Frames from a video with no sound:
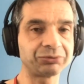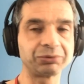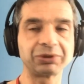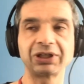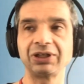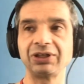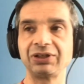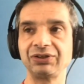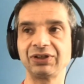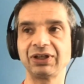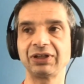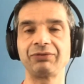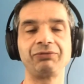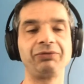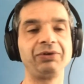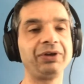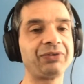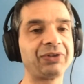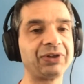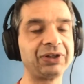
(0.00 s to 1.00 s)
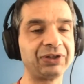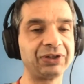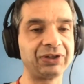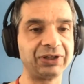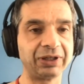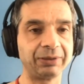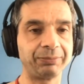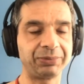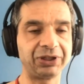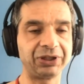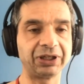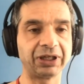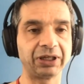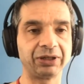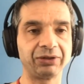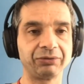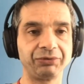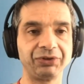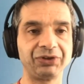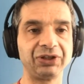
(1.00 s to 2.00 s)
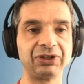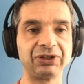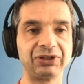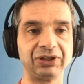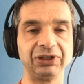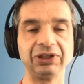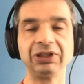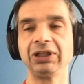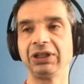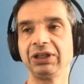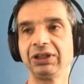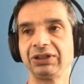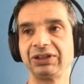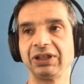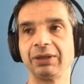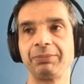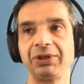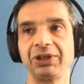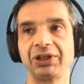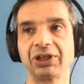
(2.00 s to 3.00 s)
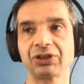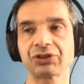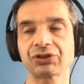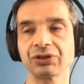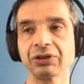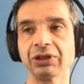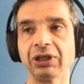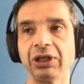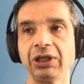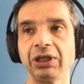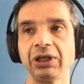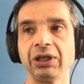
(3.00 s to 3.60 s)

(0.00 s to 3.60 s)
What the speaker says: We can do that within the API, within the application.